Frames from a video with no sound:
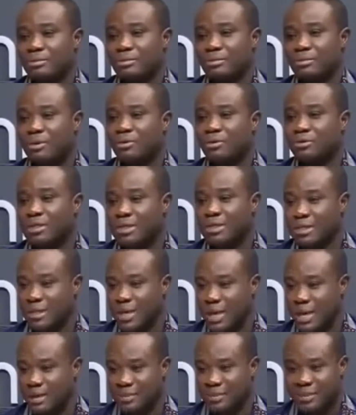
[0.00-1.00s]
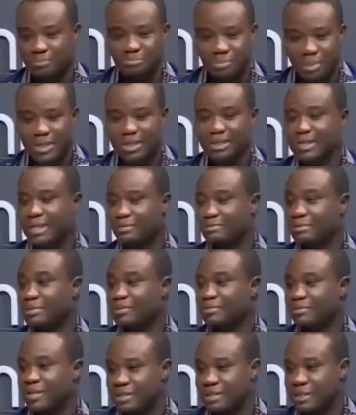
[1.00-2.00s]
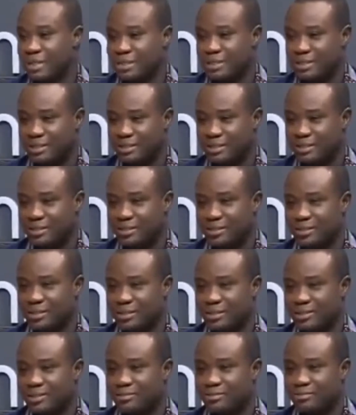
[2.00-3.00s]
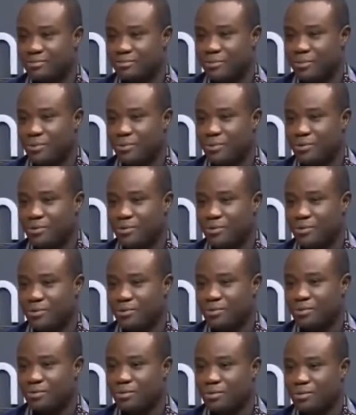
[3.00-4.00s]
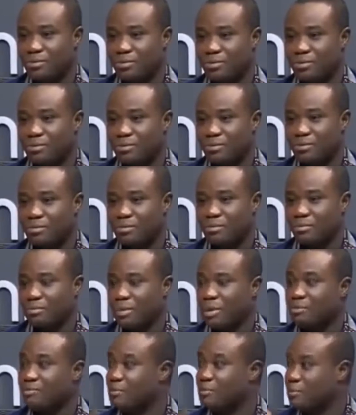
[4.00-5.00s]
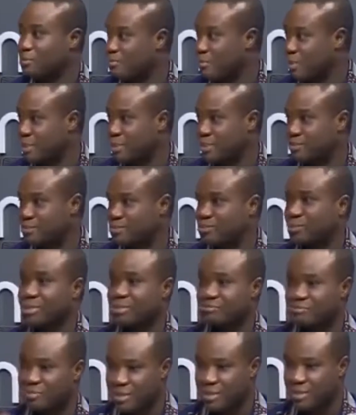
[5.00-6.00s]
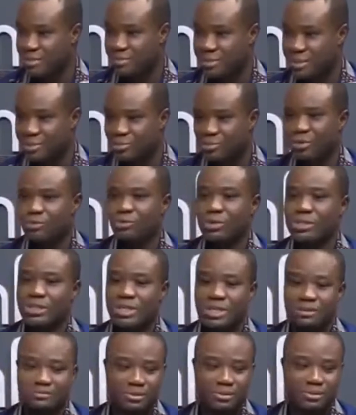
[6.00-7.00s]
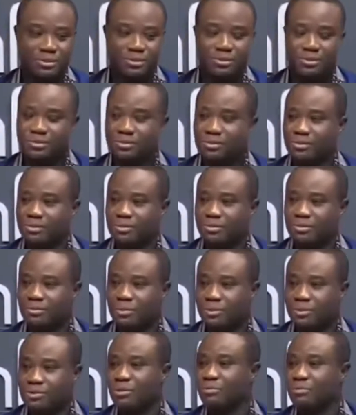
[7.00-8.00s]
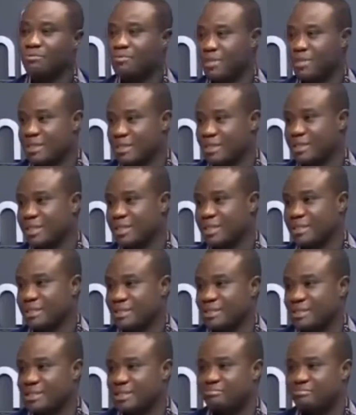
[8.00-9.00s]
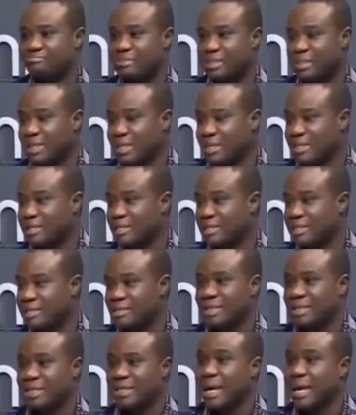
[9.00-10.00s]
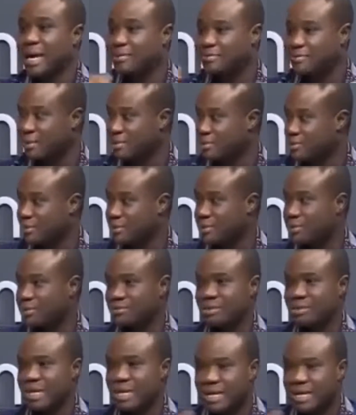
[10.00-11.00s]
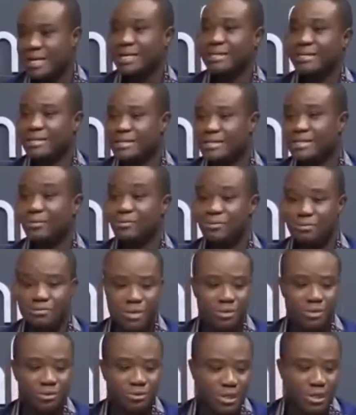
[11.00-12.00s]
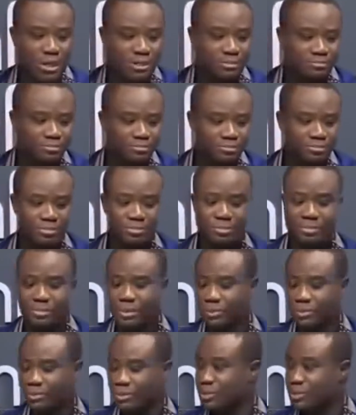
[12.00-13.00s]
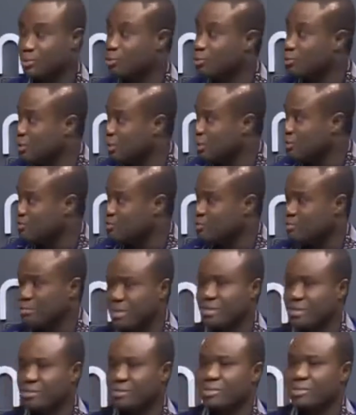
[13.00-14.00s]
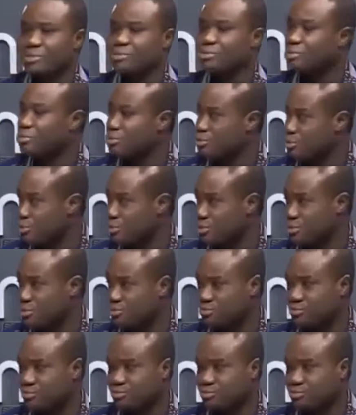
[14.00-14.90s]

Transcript: Concrete slabs and pillars had been erected for a footbridge to serve pedestrians. What was left was some finishing touches, staircases and guardrails and other things that would make sure that it was in good shape for pedestrians to use.